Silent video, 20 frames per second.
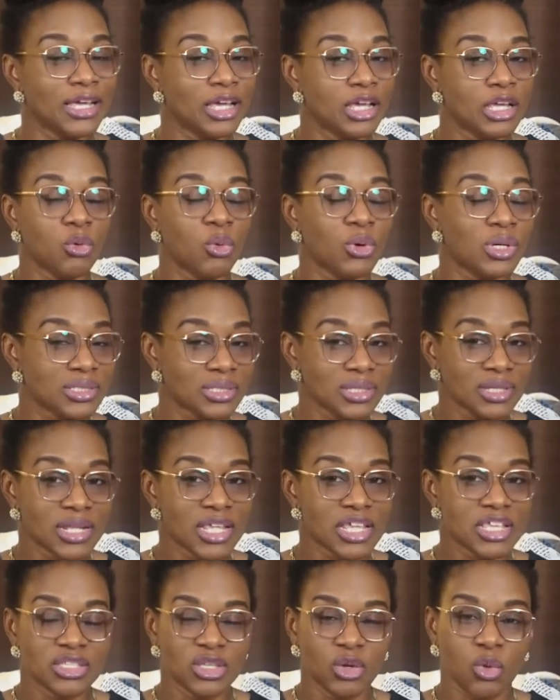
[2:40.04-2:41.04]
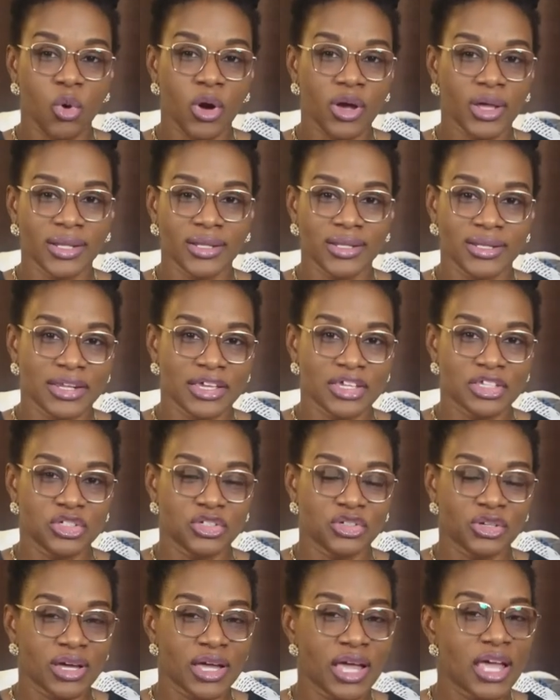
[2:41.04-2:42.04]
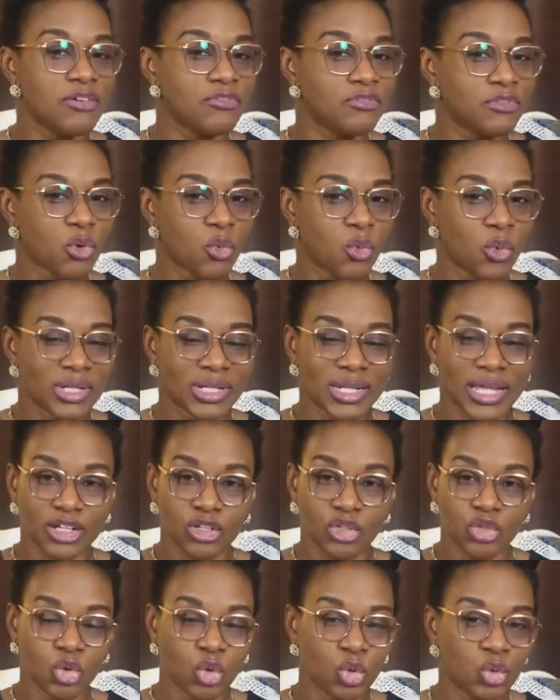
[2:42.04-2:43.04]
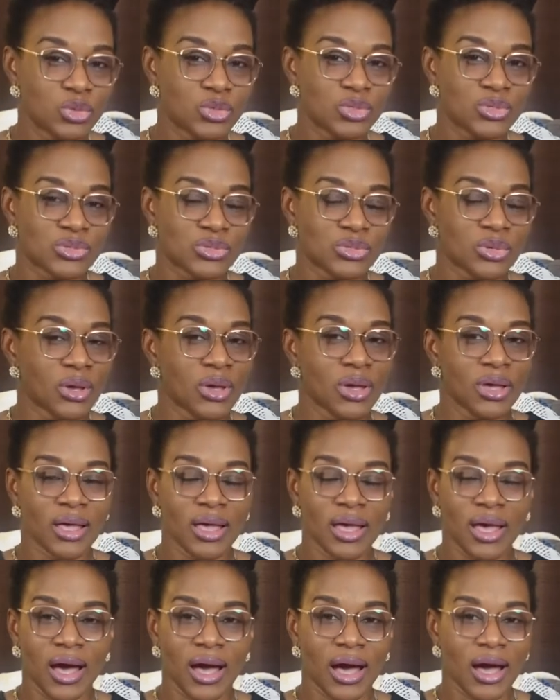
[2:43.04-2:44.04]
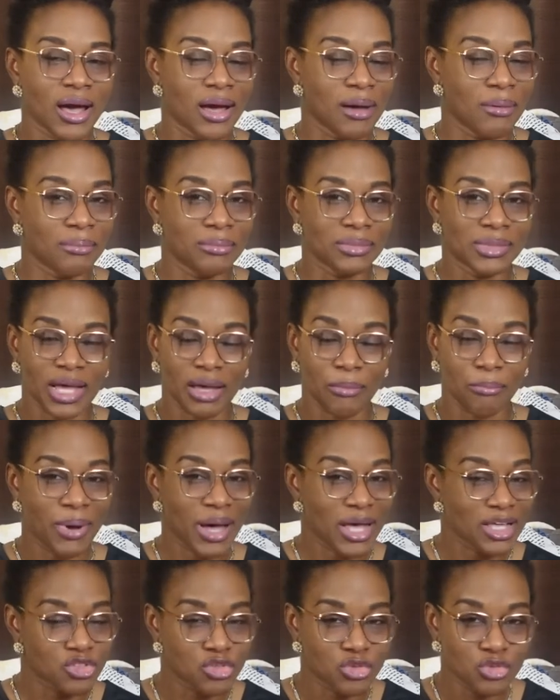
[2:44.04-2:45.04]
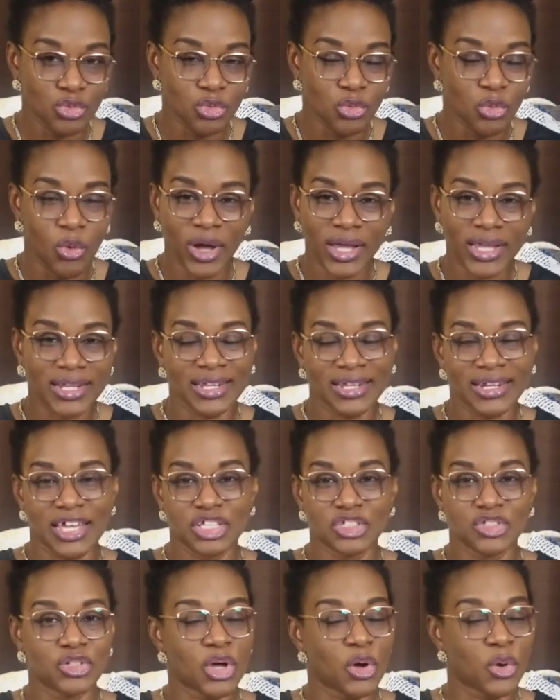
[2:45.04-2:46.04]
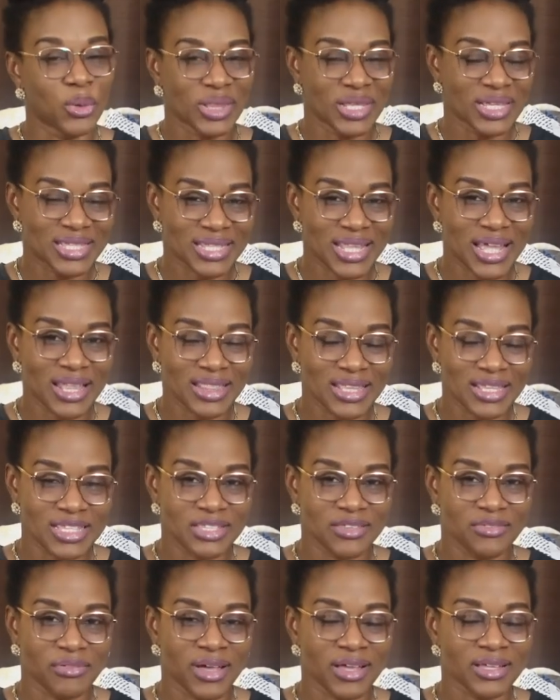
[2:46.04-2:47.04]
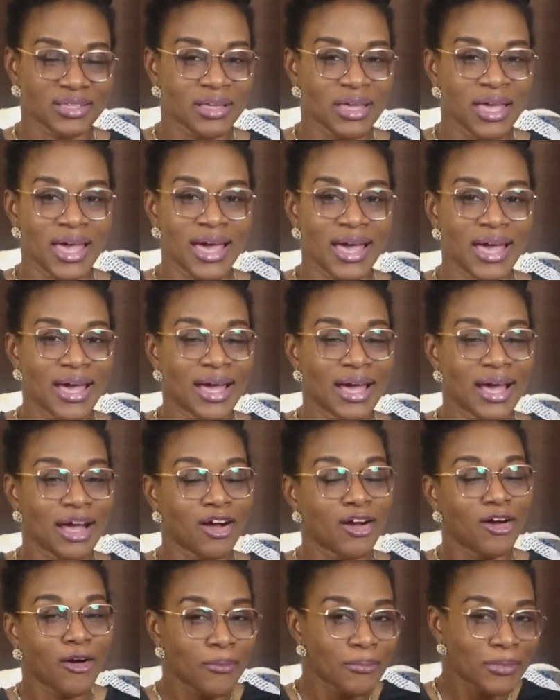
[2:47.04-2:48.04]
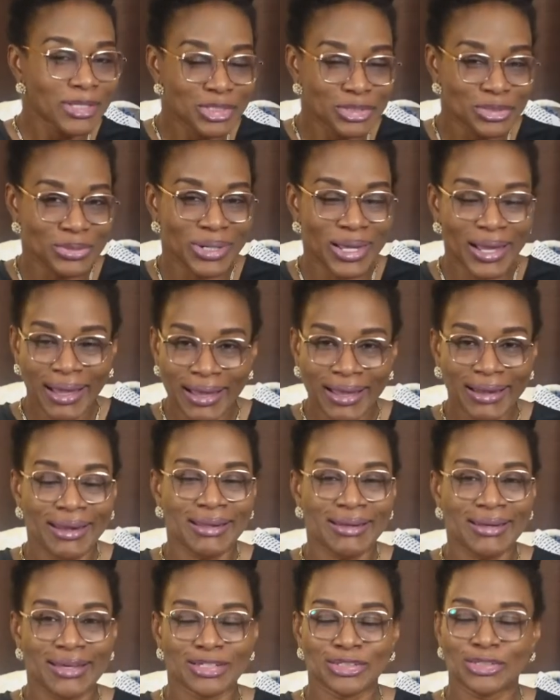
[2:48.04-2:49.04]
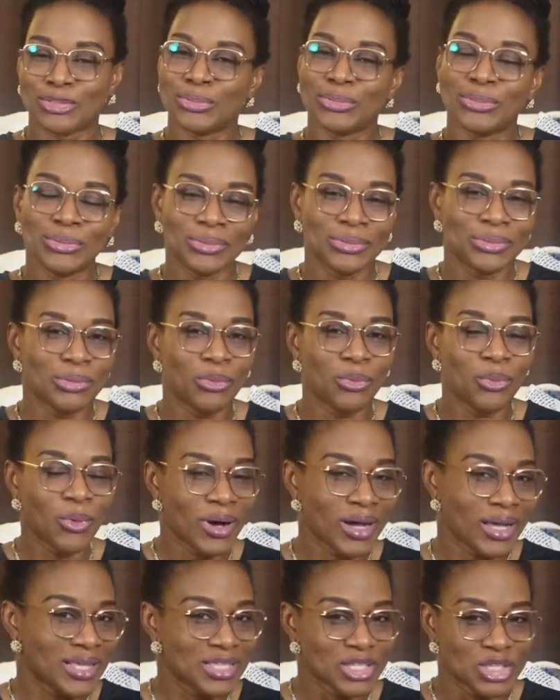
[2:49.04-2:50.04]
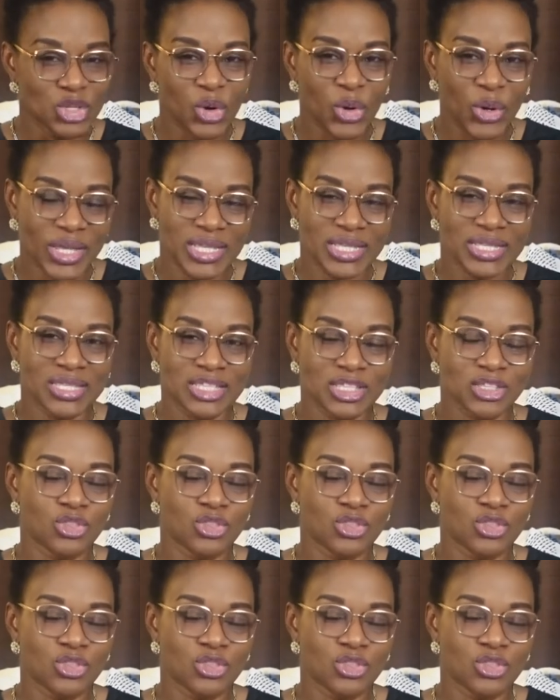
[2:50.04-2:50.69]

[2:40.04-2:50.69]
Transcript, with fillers: It wasn't easy working in Nigeria. Everyone that knows, that passed through working in Nigeria understand this fact. Coming to Canada too, work is not easy.